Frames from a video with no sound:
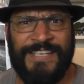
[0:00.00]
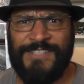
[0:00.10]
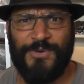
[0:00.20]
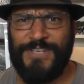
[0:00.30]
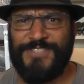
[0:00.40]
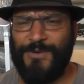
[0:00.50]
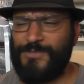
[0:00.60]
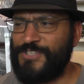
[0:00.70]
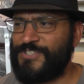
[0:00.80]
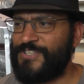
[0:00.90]
in toy
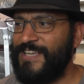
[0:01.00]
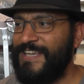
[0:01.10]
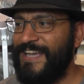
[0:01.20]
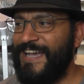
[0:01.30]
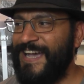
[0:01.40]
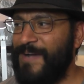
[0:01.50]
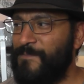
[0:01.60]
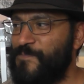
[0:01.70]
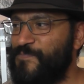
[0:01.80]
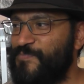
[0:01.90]
soldiers,
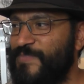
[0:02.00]
um,